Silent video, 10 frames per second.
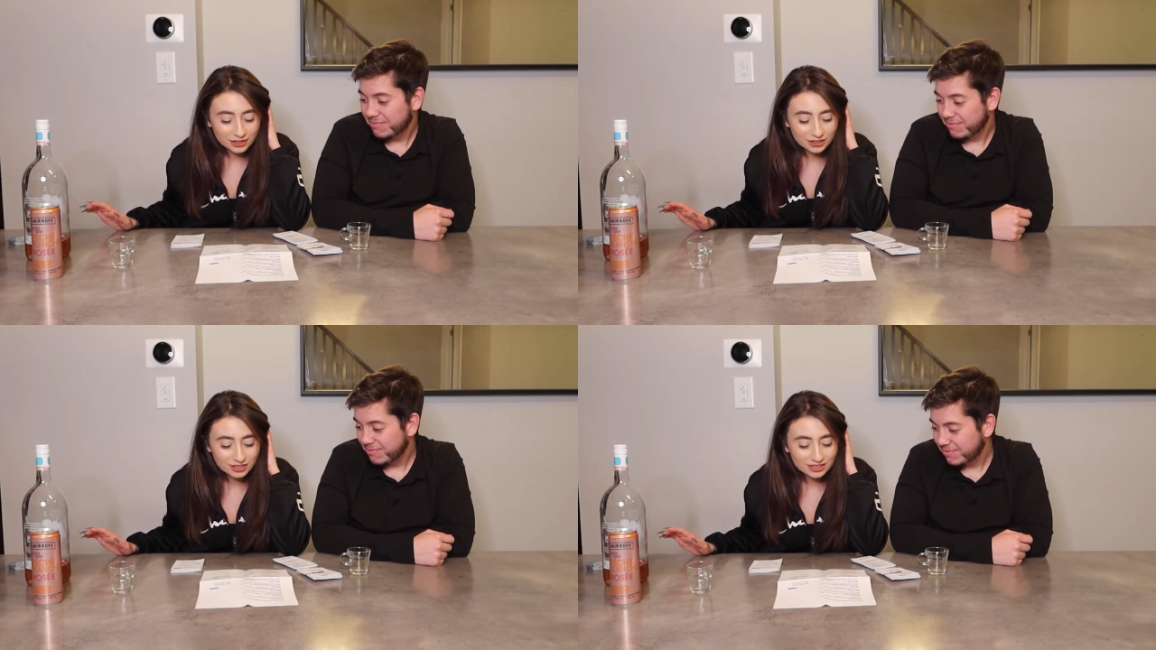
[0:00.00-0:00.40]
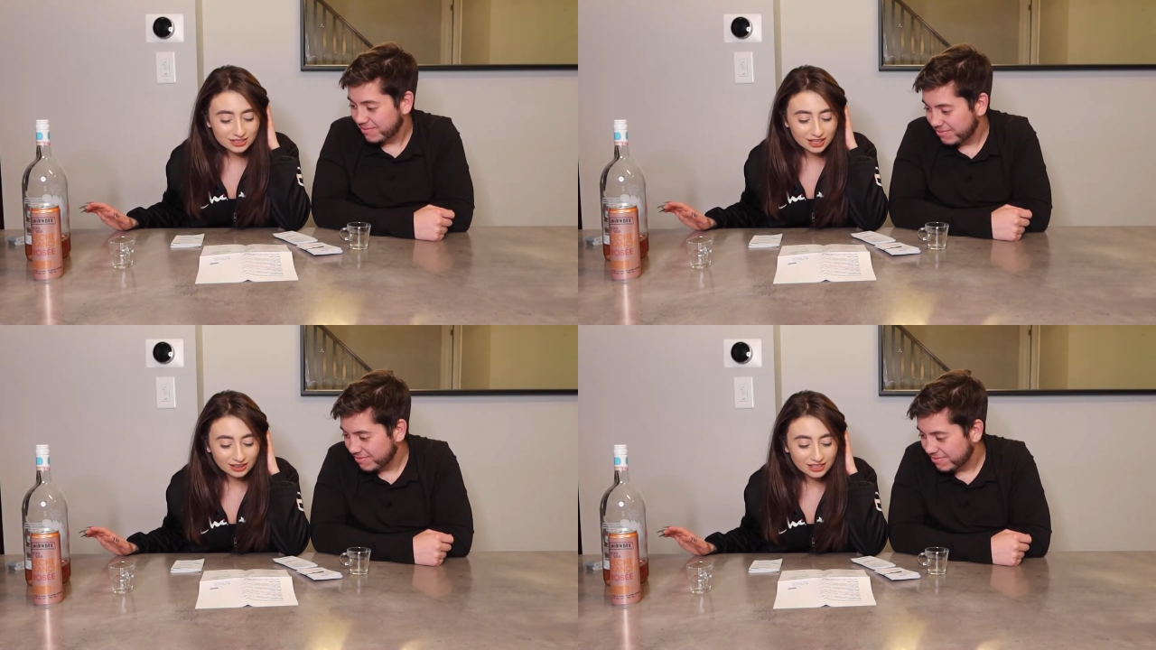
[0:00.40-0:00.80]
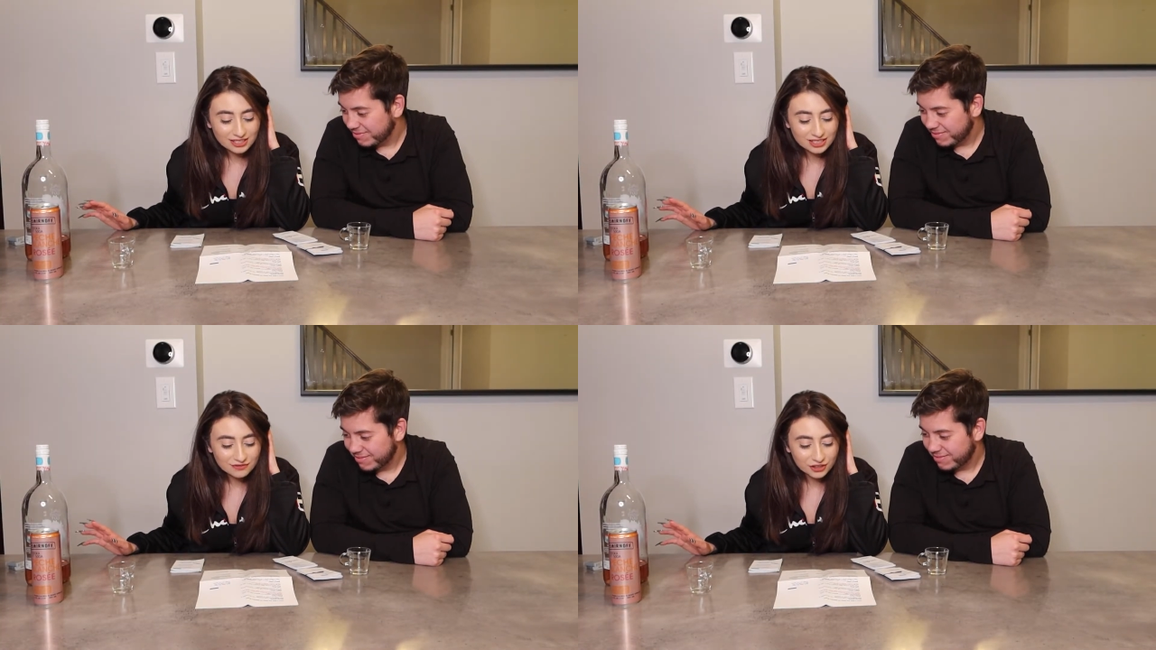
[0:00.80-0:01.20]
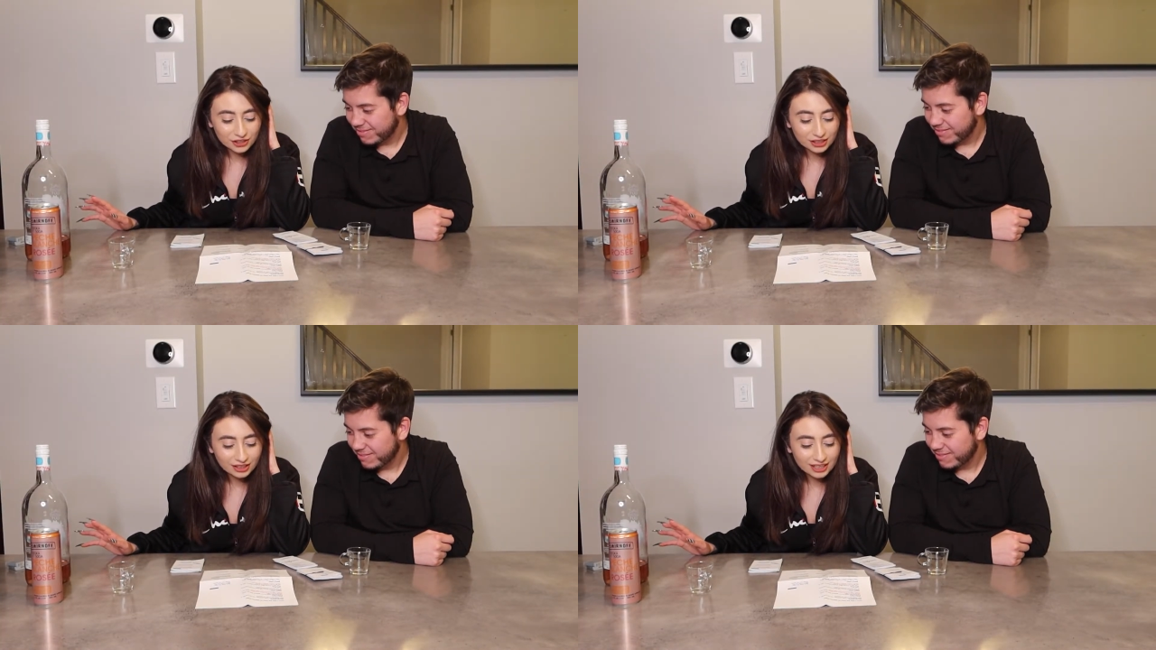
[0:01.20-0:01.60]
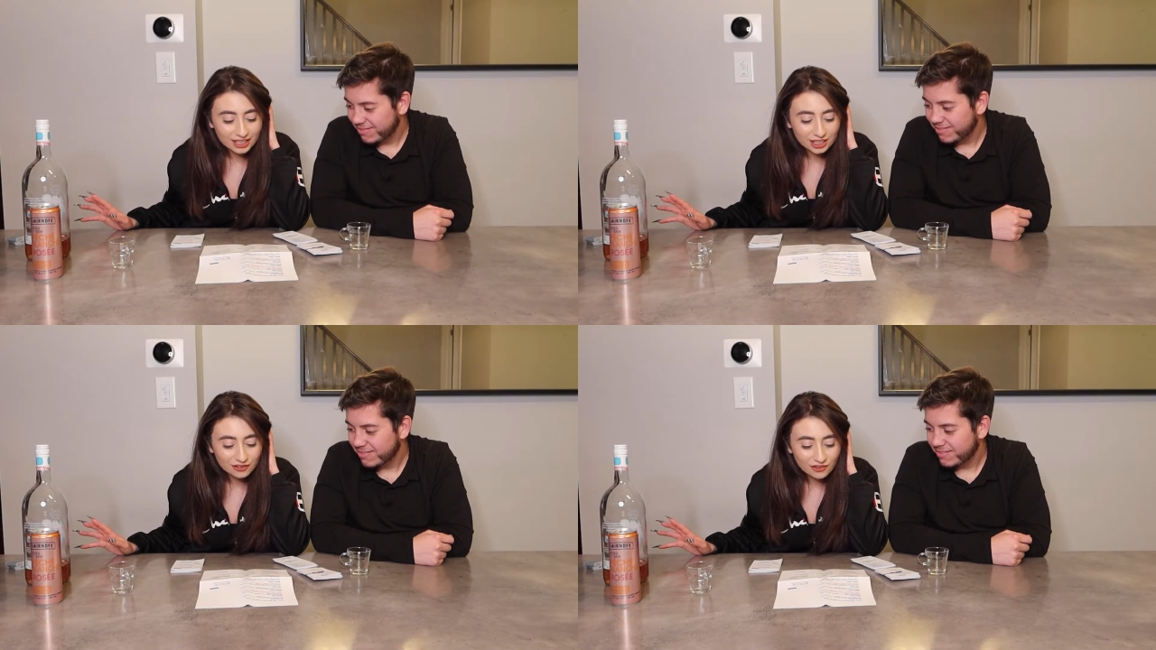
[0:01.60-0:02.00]
Speaker 1: questions unless it's very
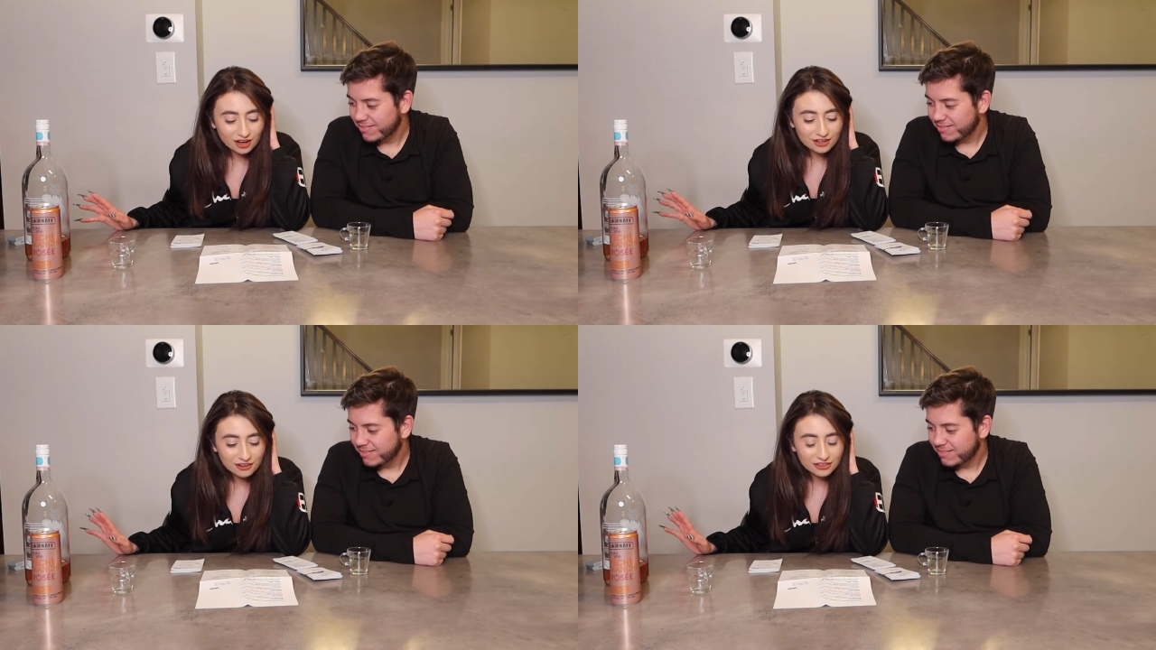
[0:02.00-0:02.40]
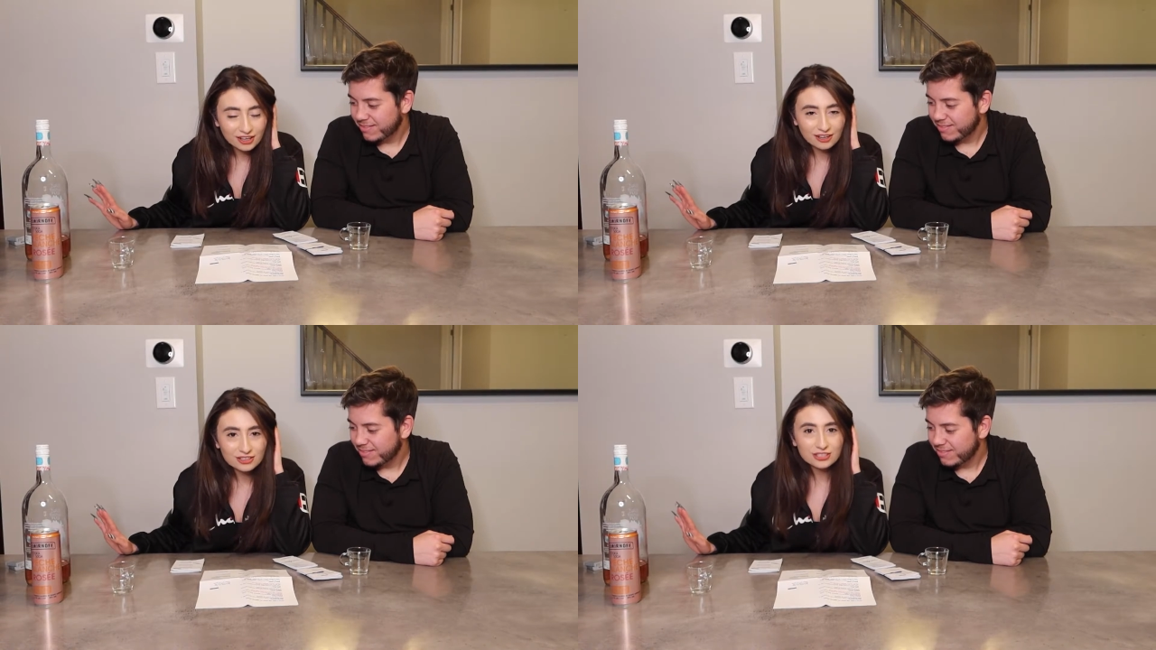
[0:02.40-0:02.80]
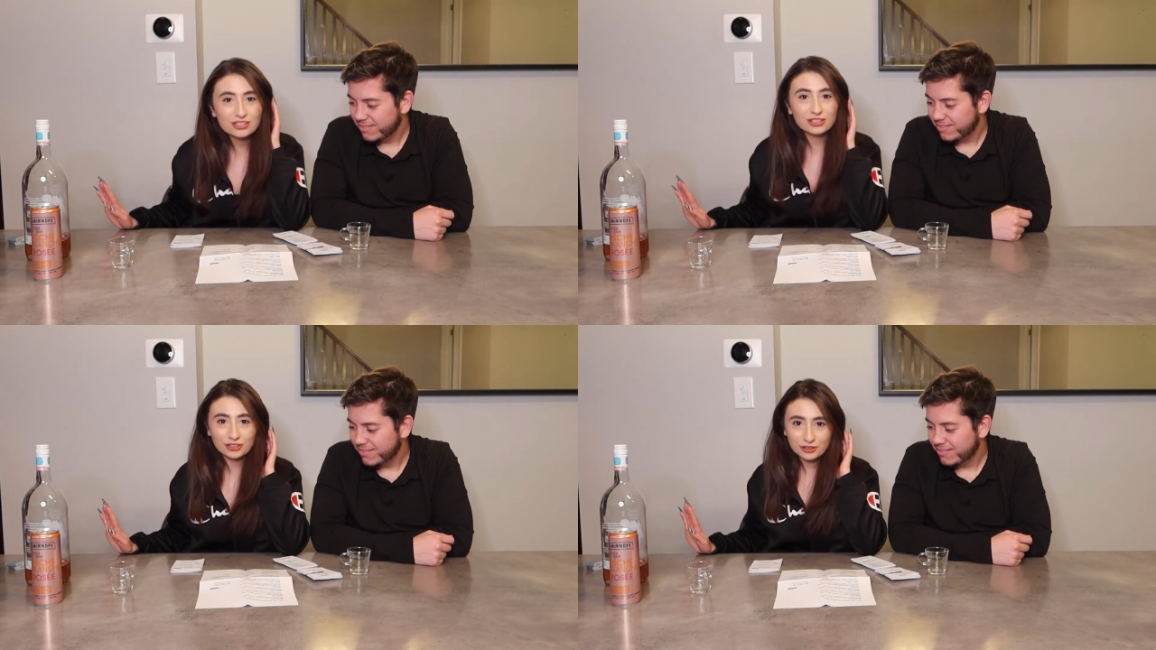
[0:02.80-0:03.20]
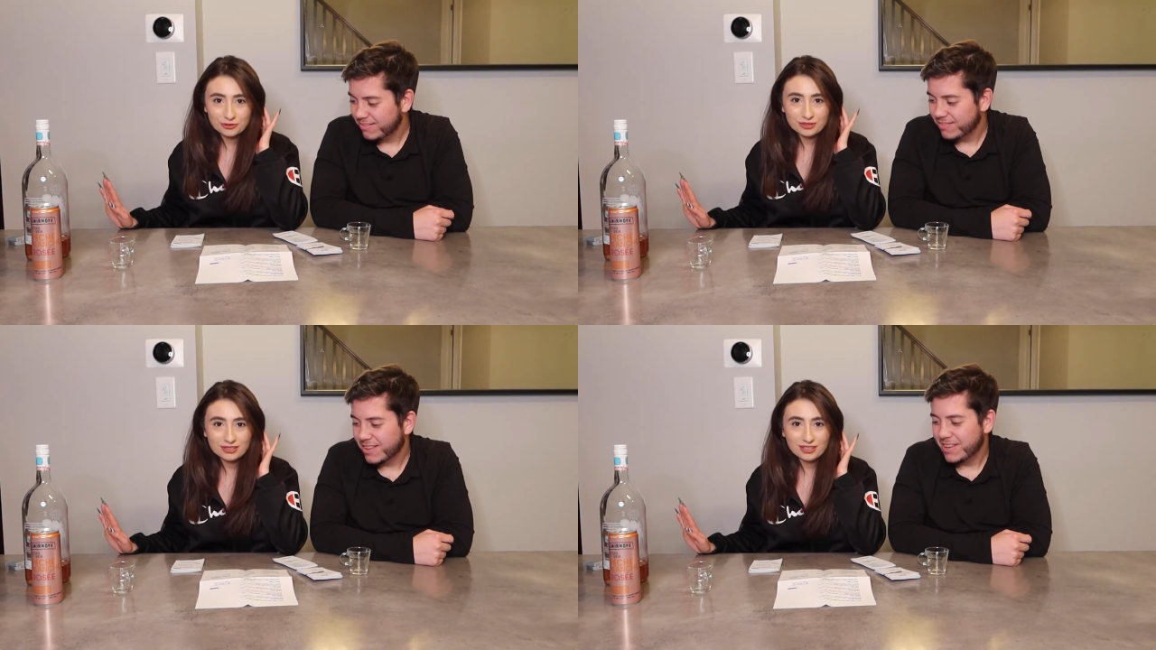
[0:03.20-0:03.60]
late and you've got nothing else to lose.